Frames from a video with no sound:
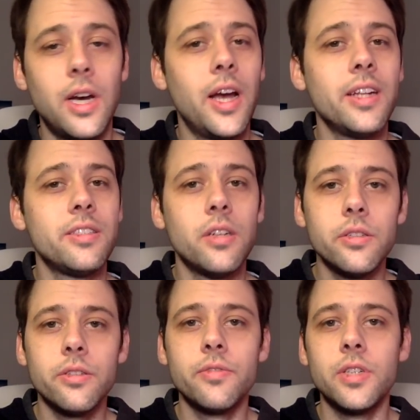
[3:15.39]
I had
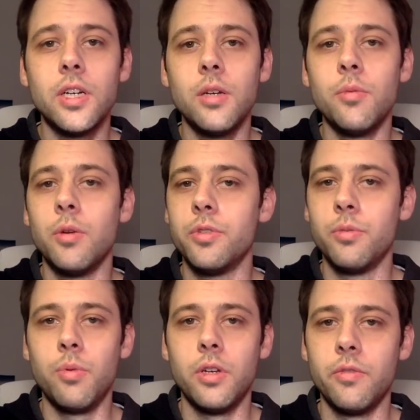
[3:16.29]
tons of time. I was
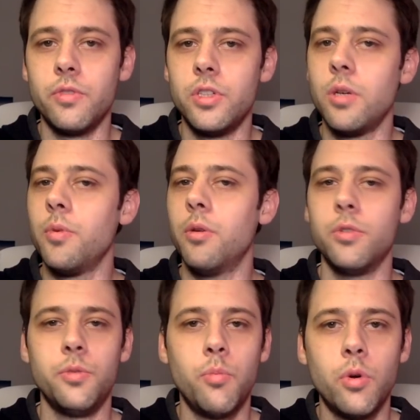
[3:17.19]
applying for a job. I
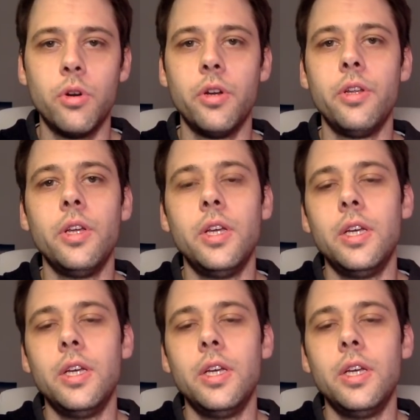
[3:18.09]
was bored.